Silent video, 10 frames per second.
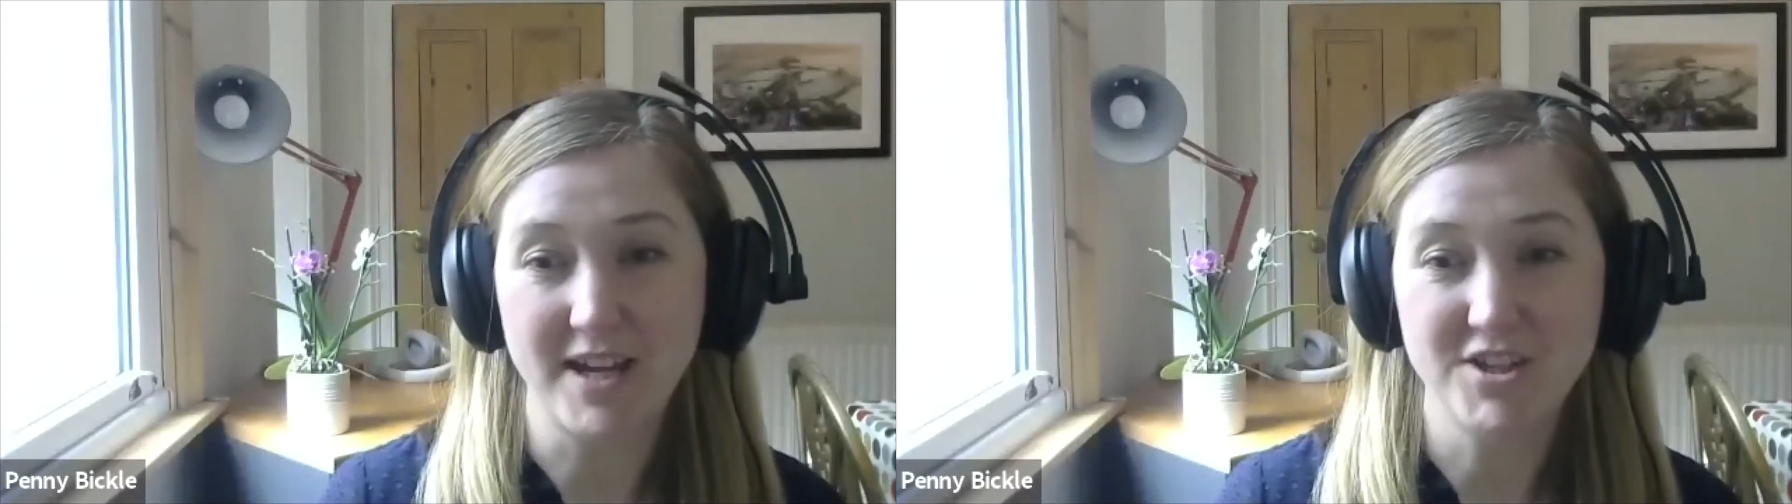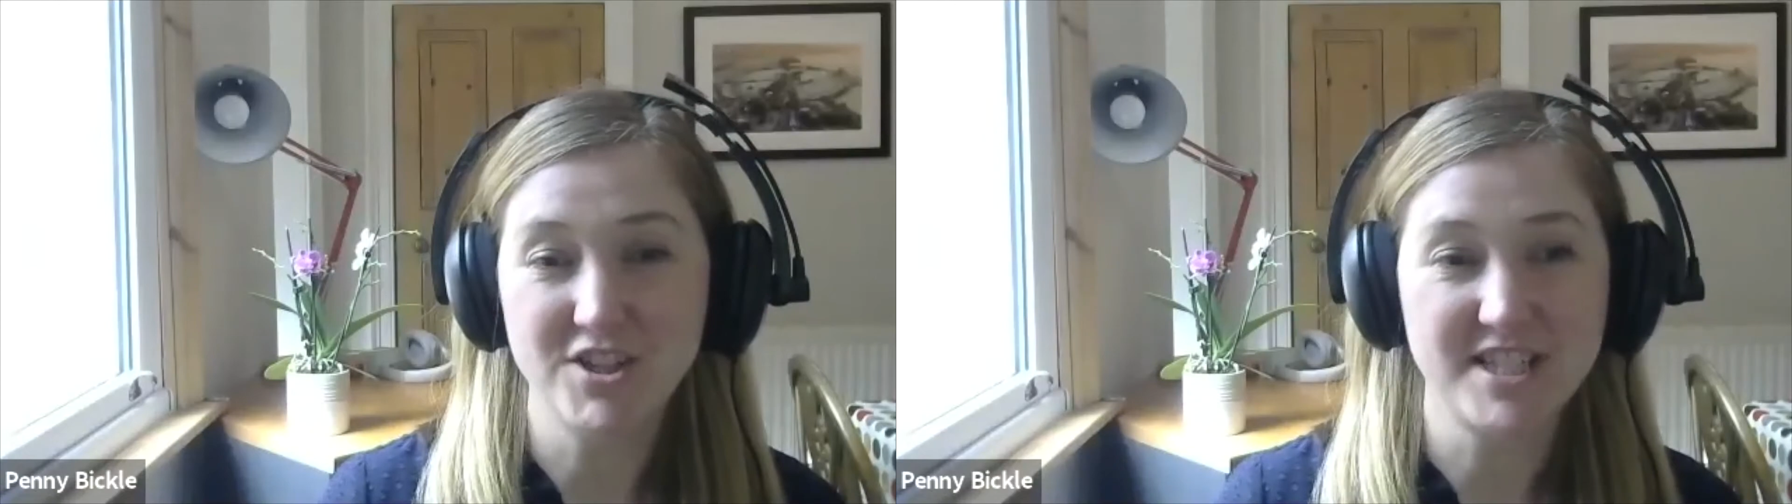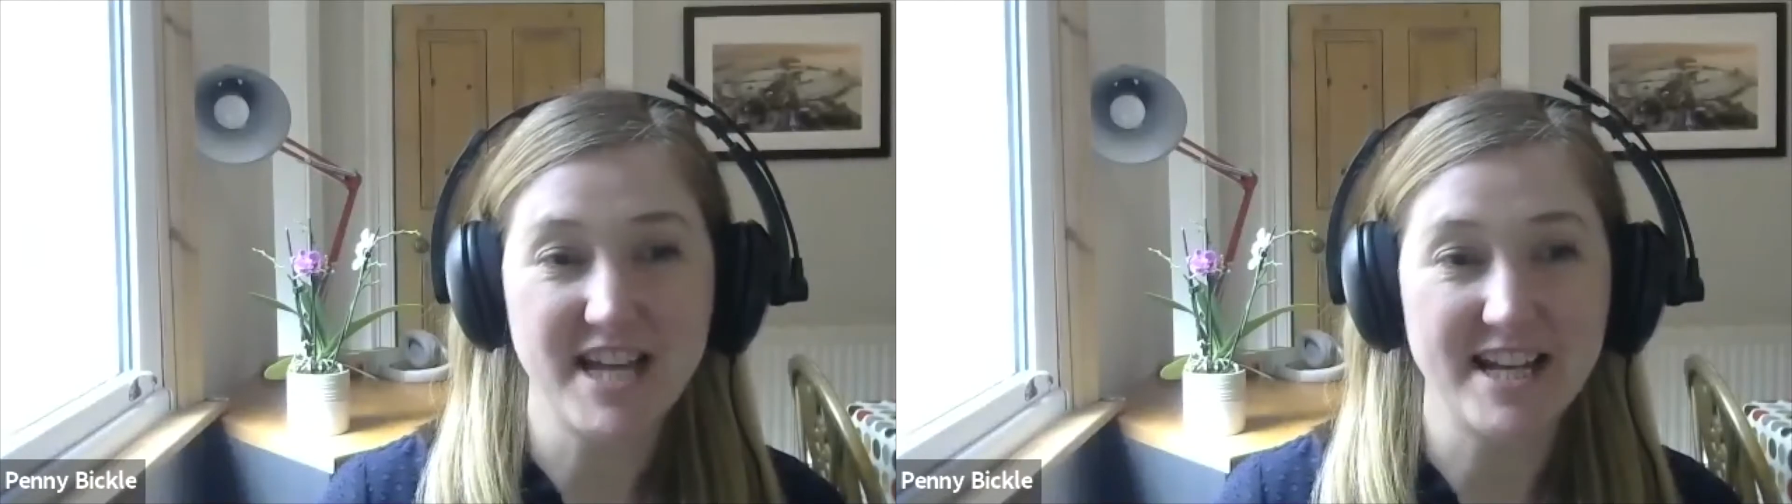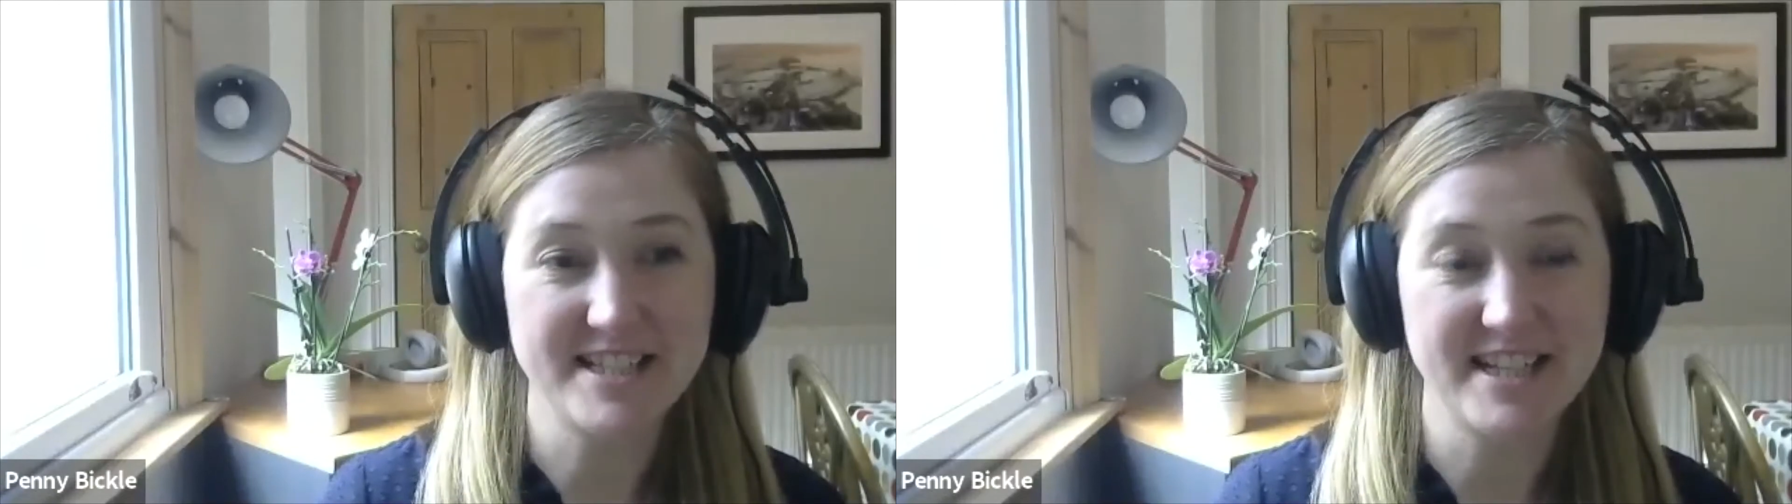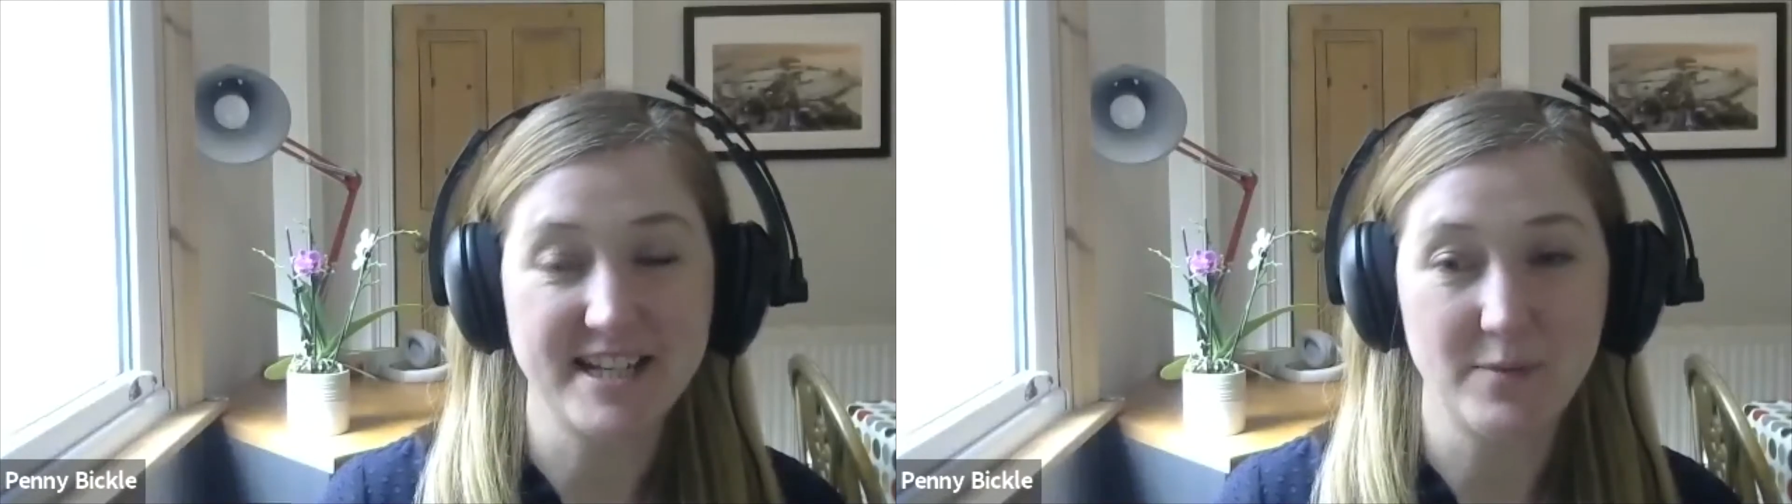Could you just tell
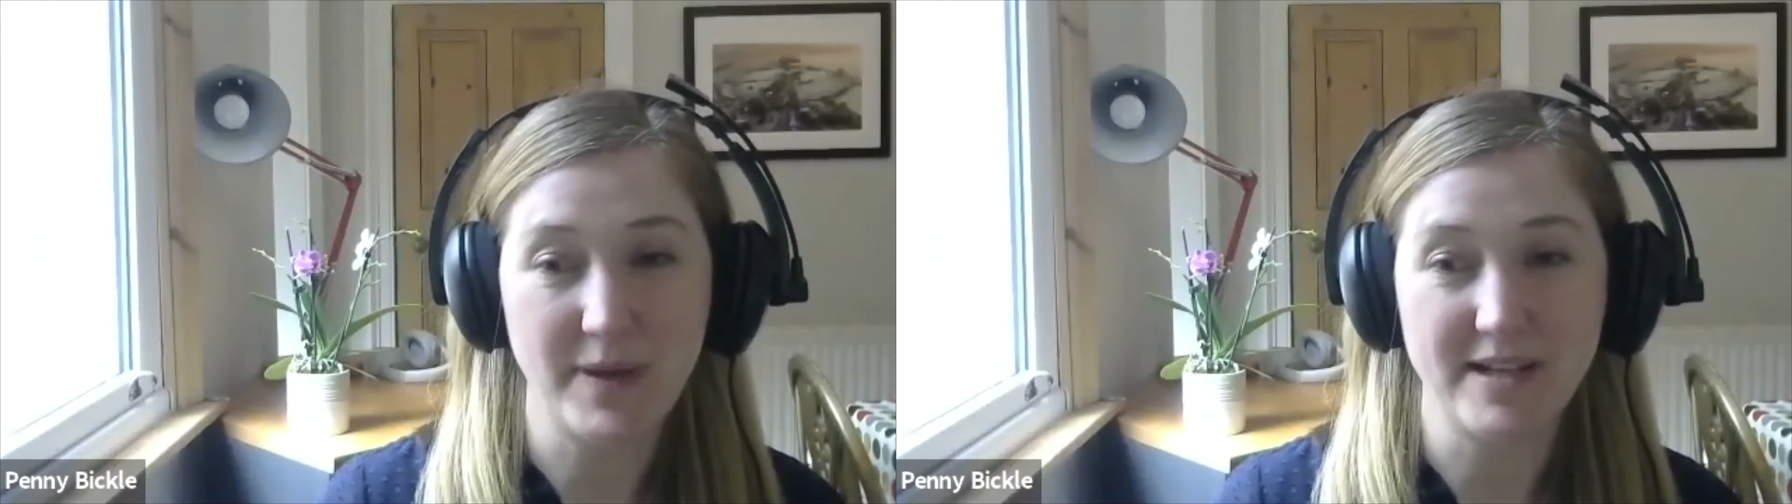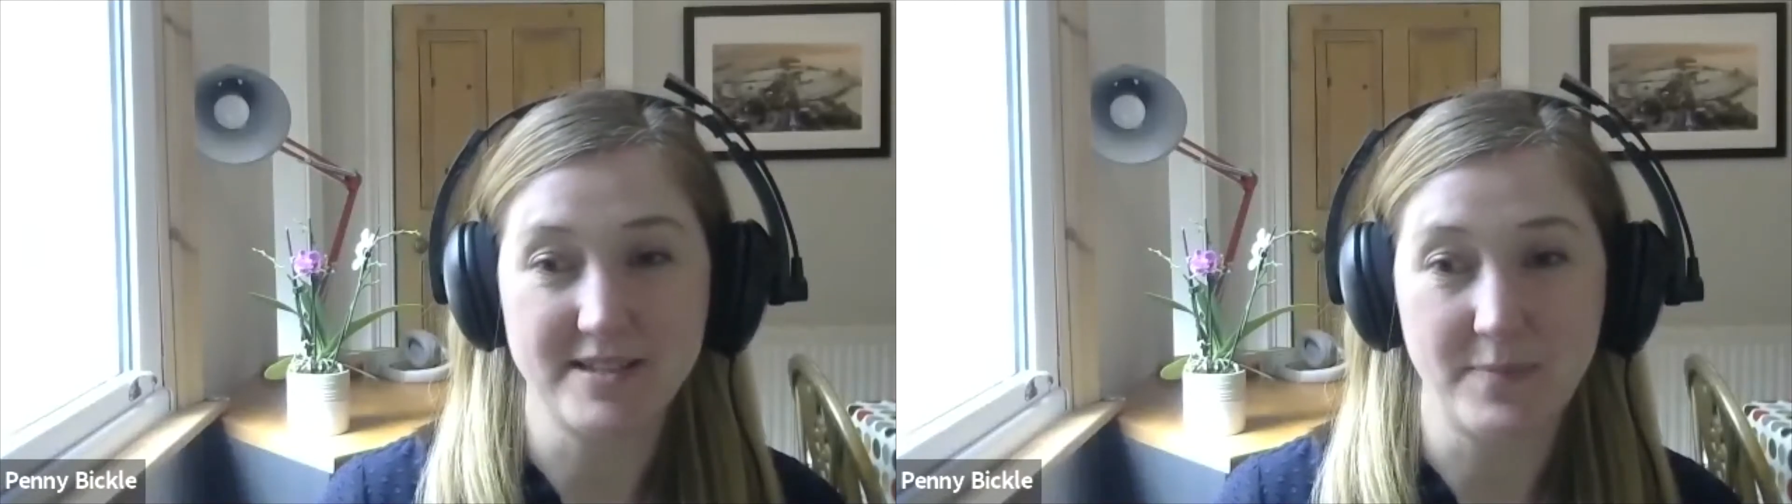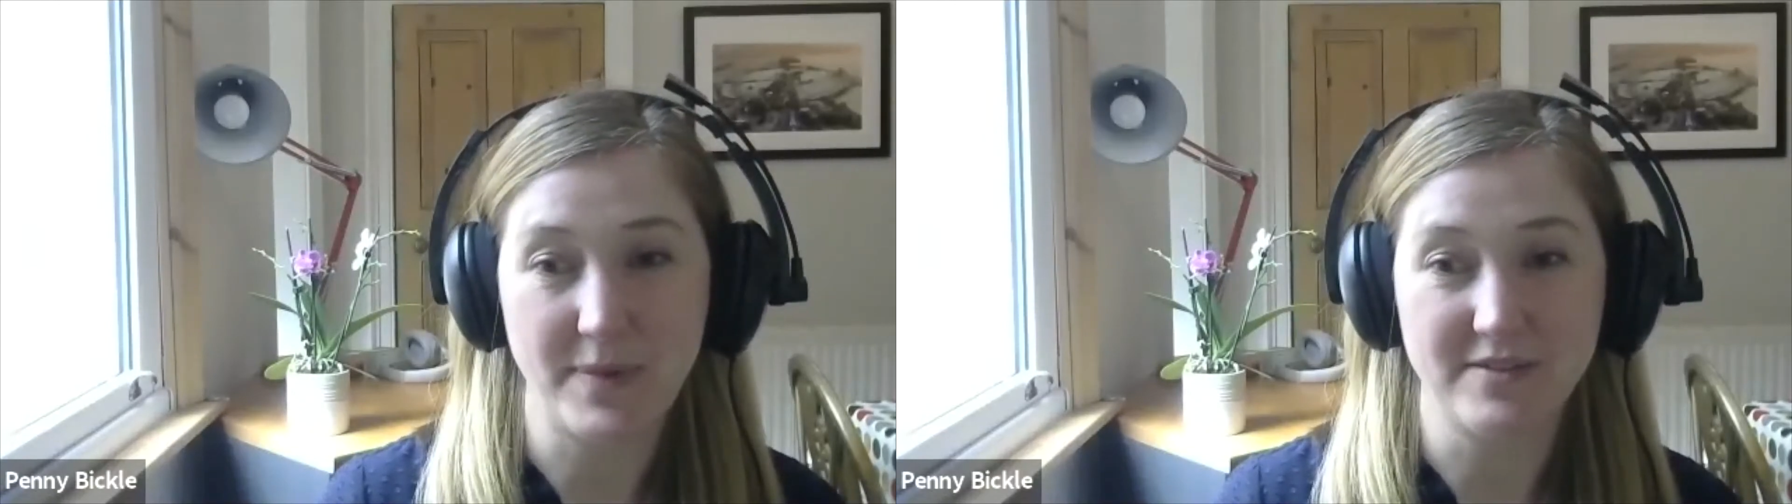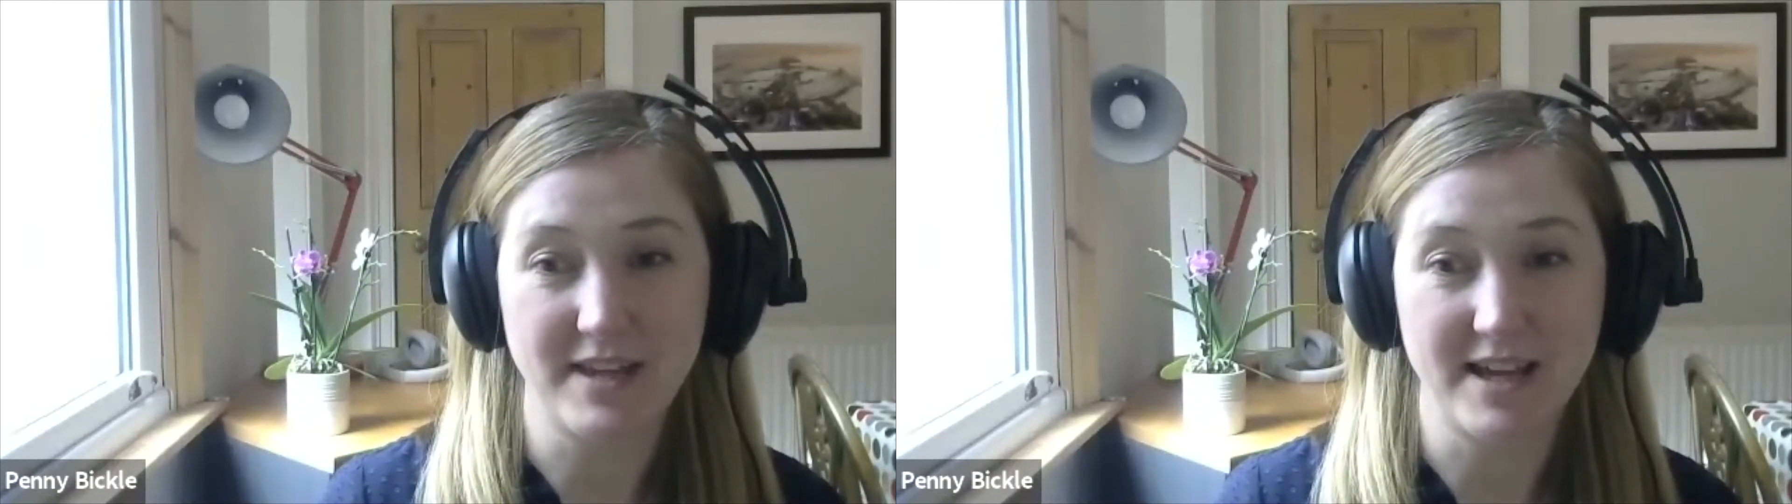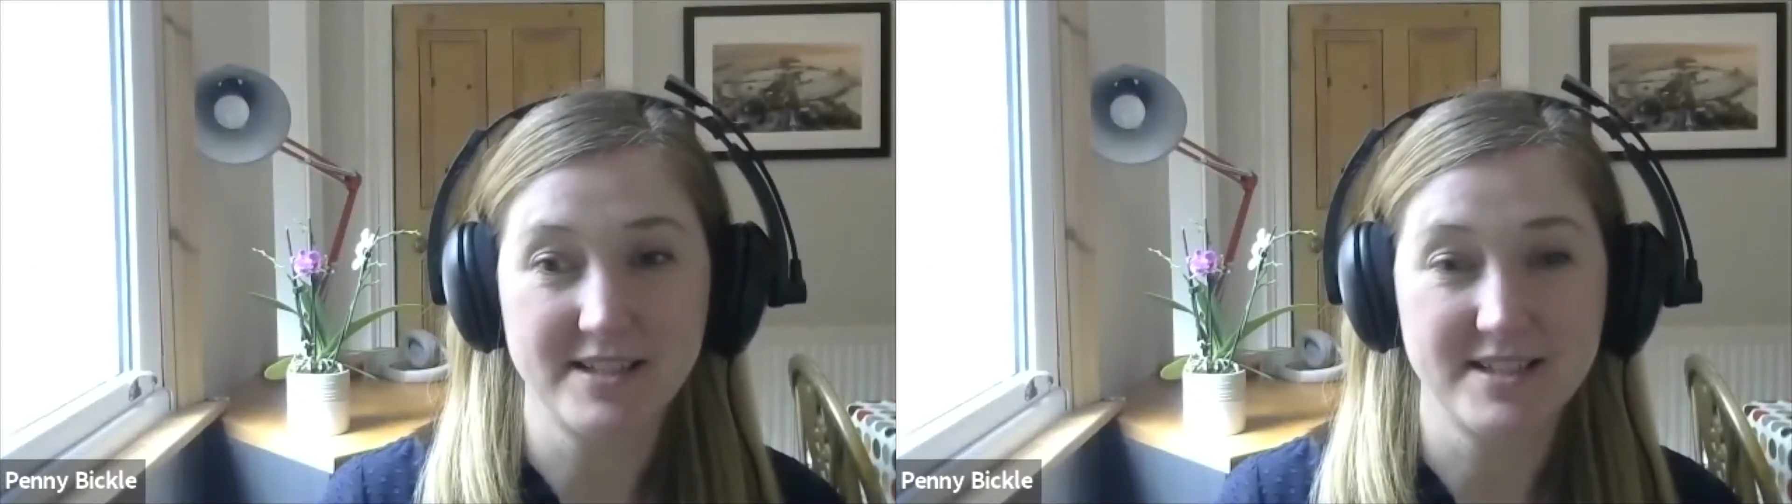us a little bit about
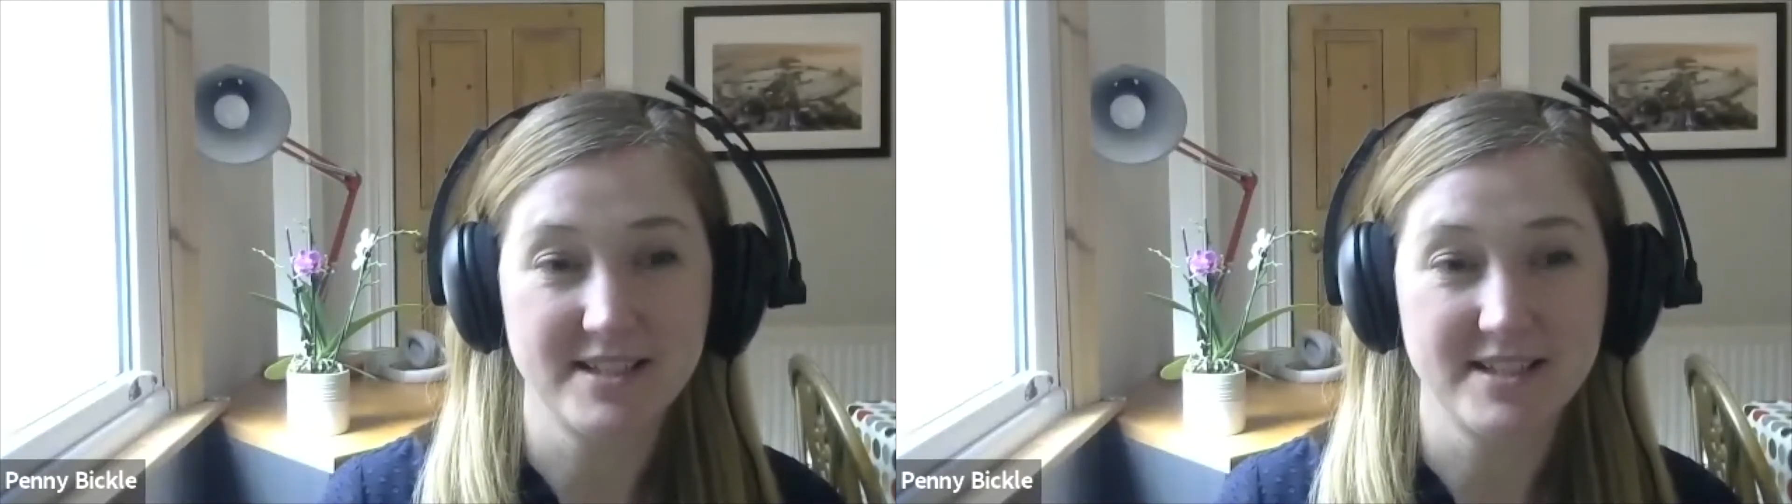that?